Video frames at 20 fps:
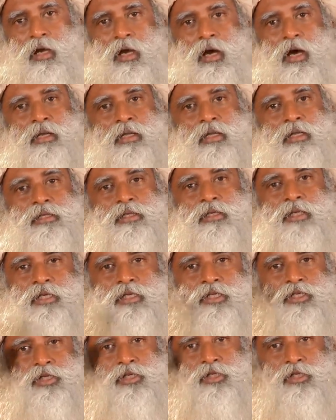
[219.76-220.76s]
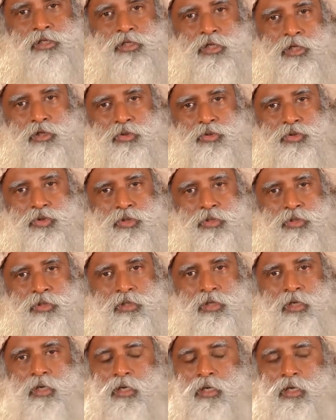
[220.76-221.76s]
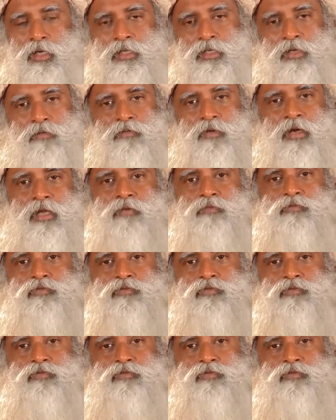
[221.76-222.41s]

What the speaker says: and there is an external solution is a very